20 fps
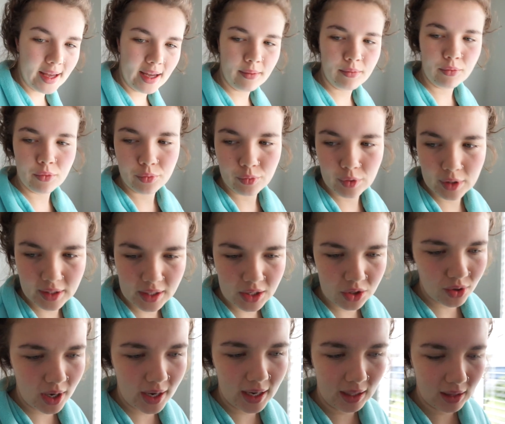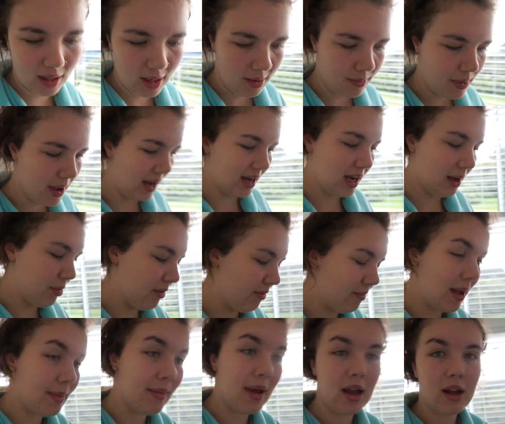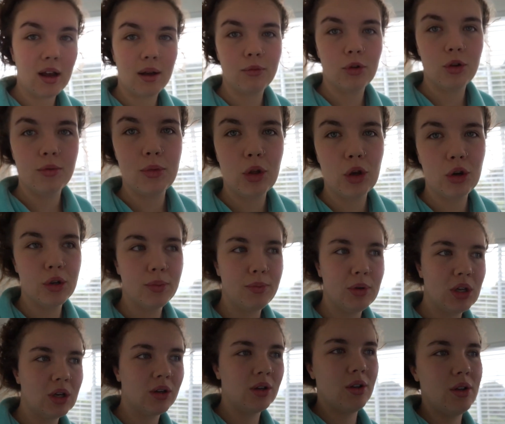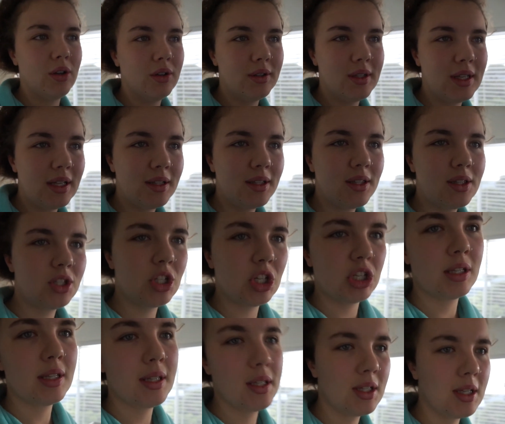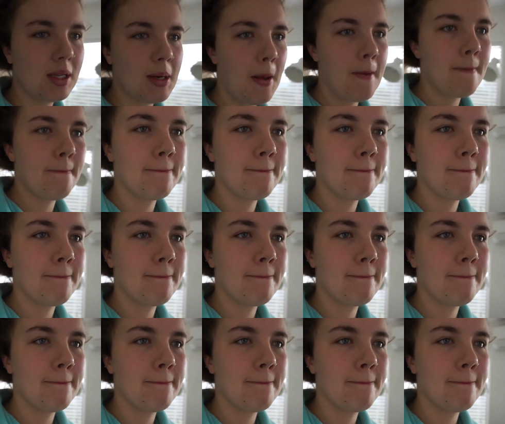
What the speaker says: am really dreading the pack up of my makeup room though, because it's just,